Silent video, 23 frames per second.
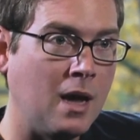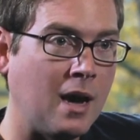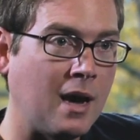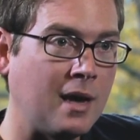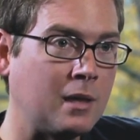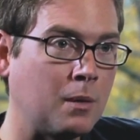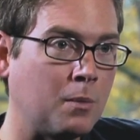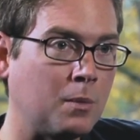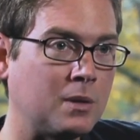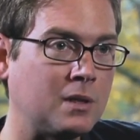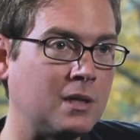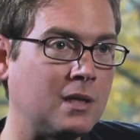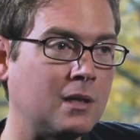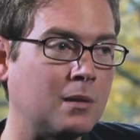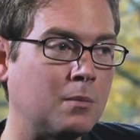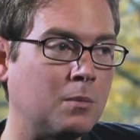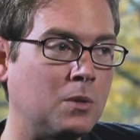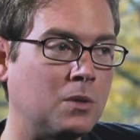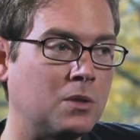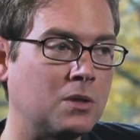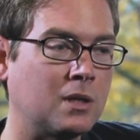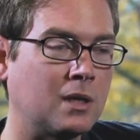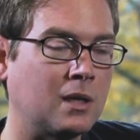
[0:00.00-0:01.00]
and then we see
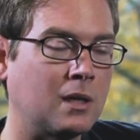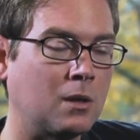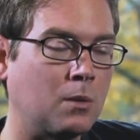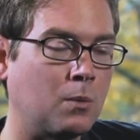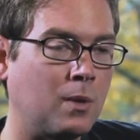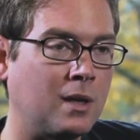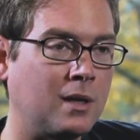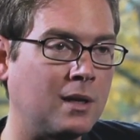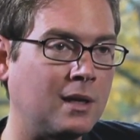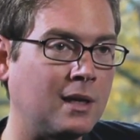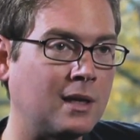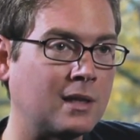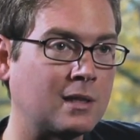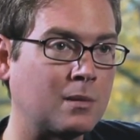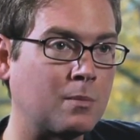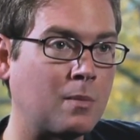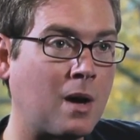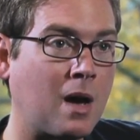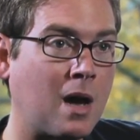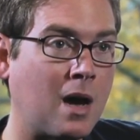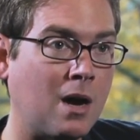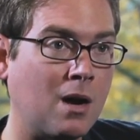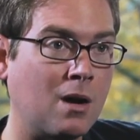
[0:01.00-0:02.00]
them using it in a way that gets them
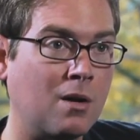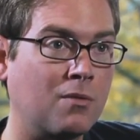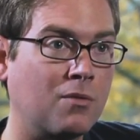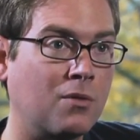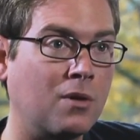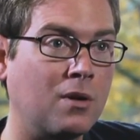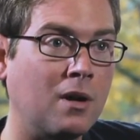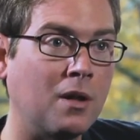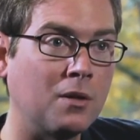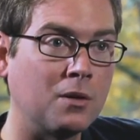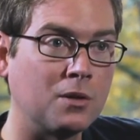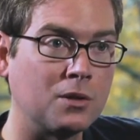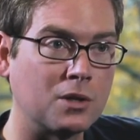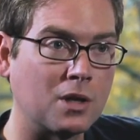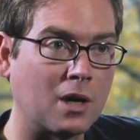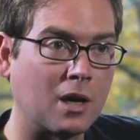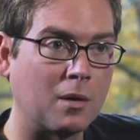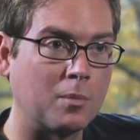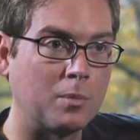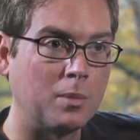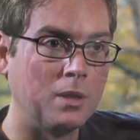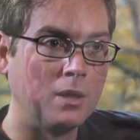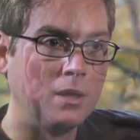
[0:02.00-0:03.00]
hired for another
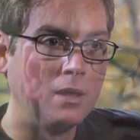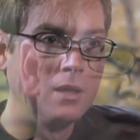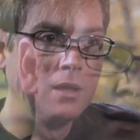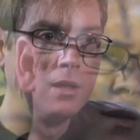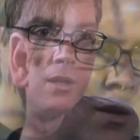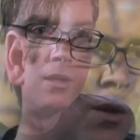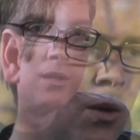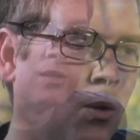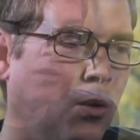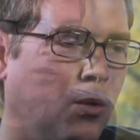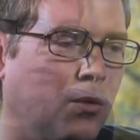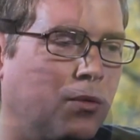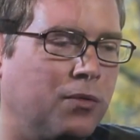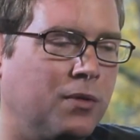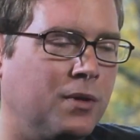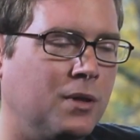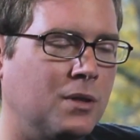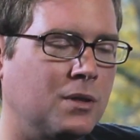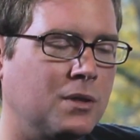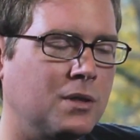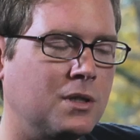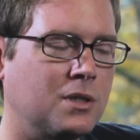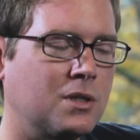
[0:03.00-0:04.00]
job. The whole
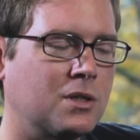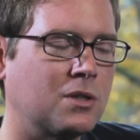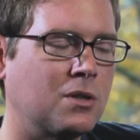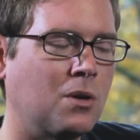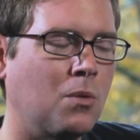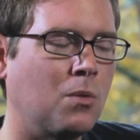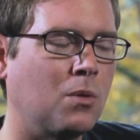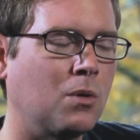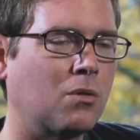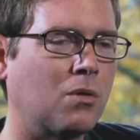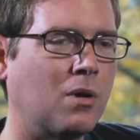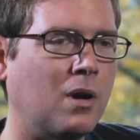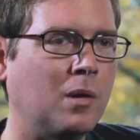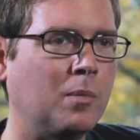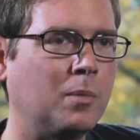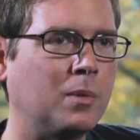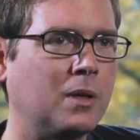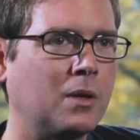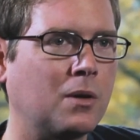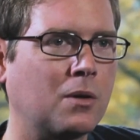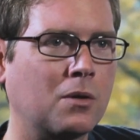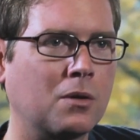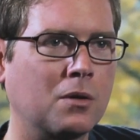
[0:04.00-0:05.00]
field is so
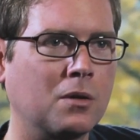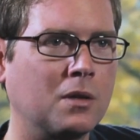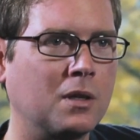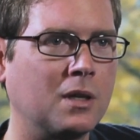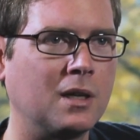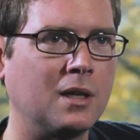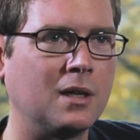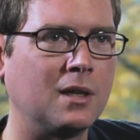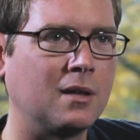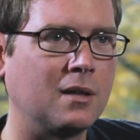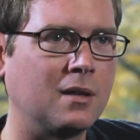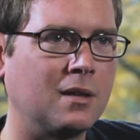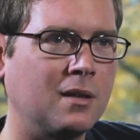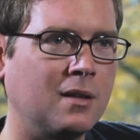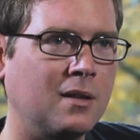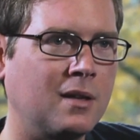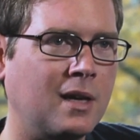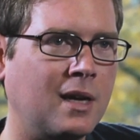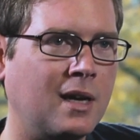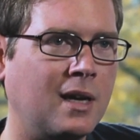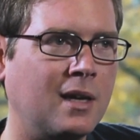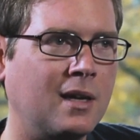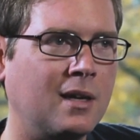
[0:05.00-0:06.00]
incredibly early
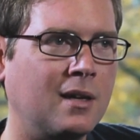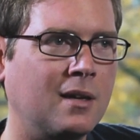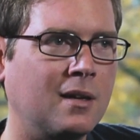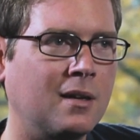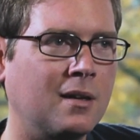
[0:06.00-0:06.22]
that,